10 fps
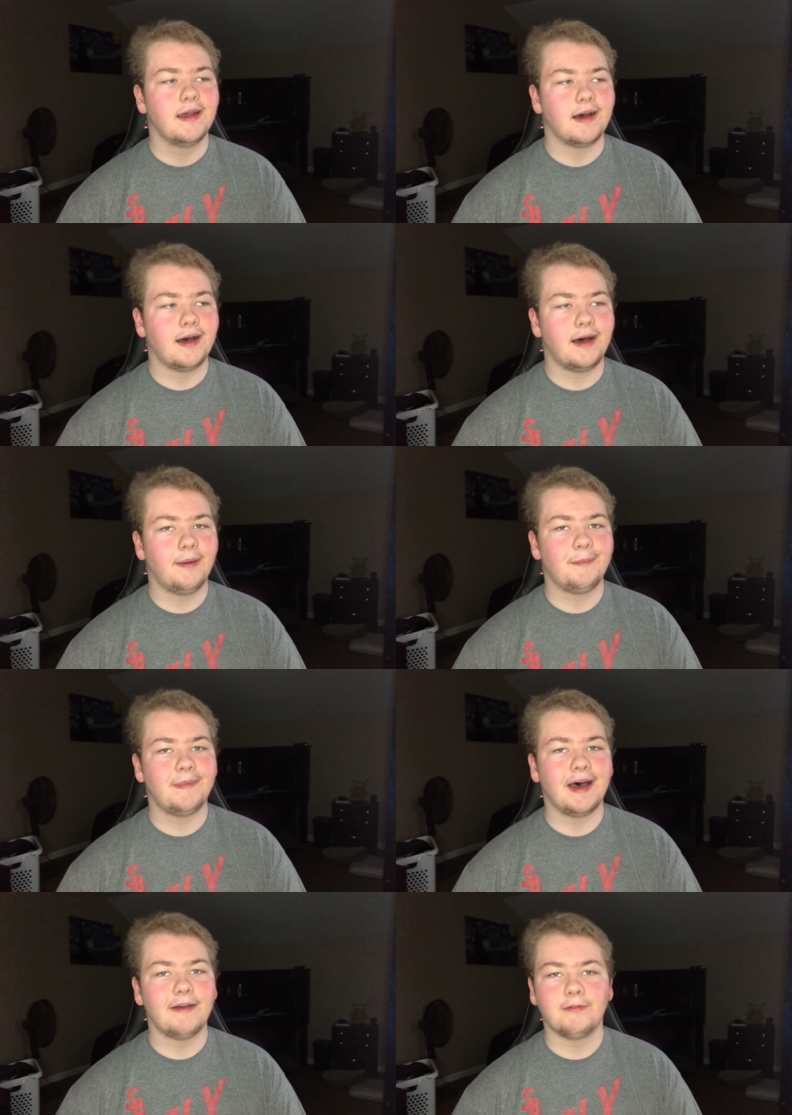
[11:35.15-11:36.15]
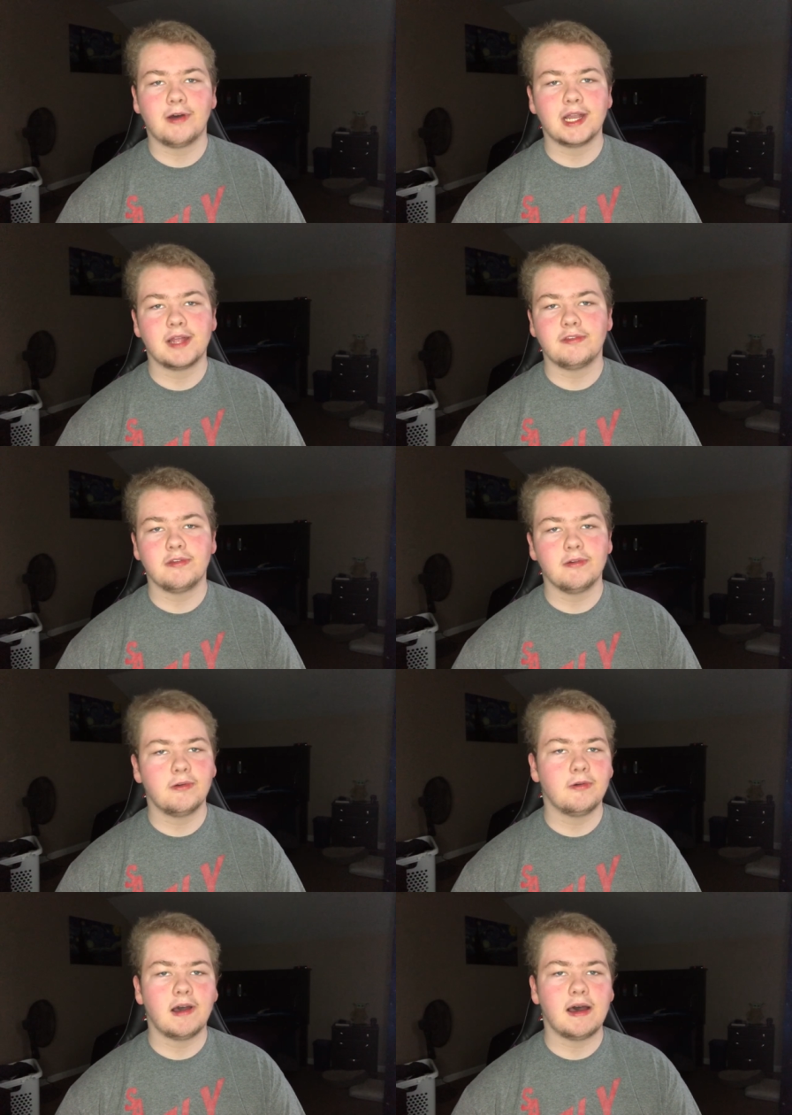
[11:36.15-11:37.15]
Um, I've wanted
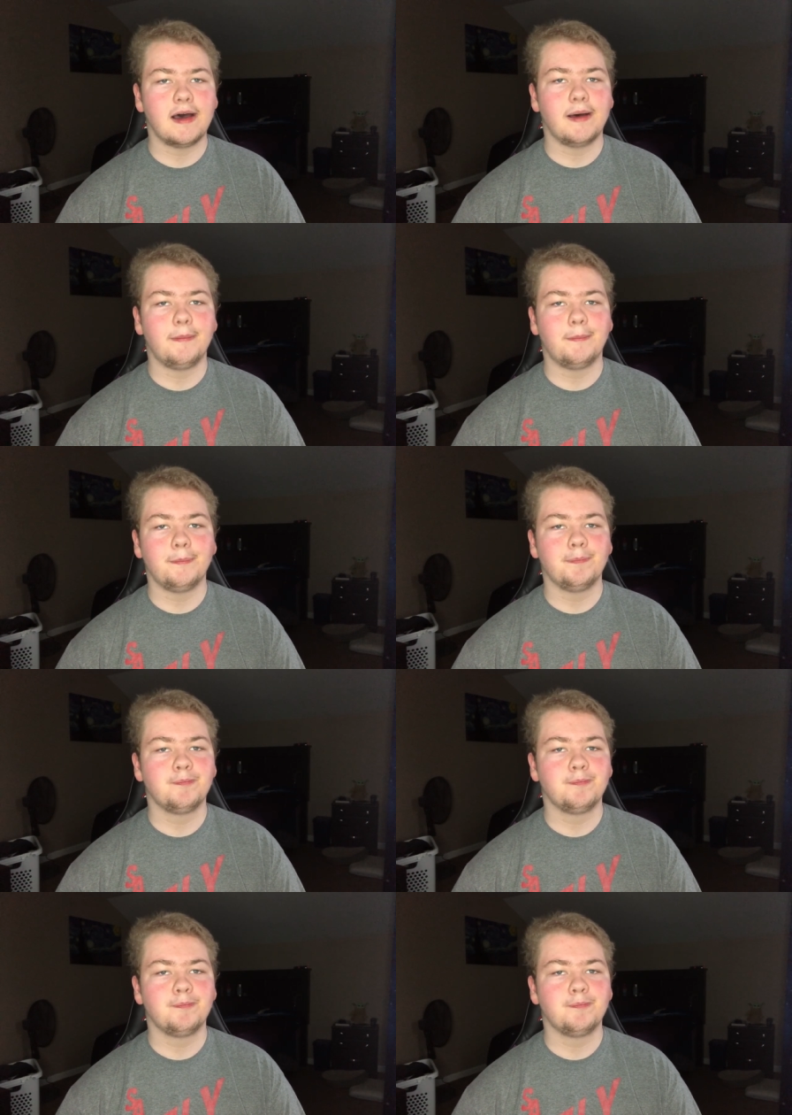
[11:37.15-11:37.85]
to um,